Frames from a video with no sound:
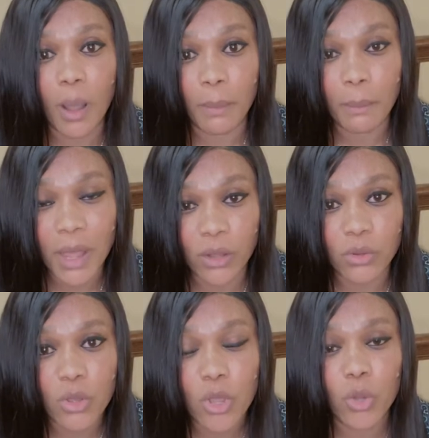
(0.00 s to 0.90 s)
mouth.
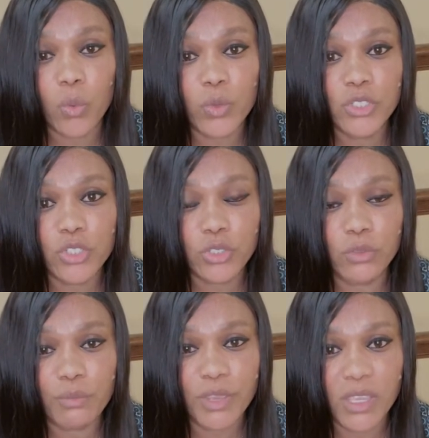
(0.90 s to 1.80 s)
We
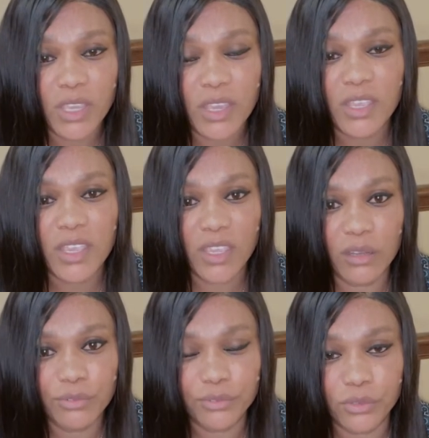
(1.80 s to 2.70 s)
should be
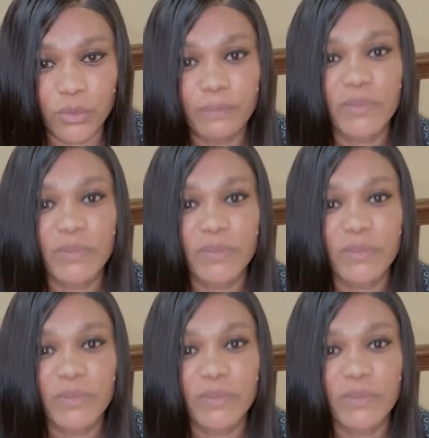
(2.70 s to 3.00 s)
careful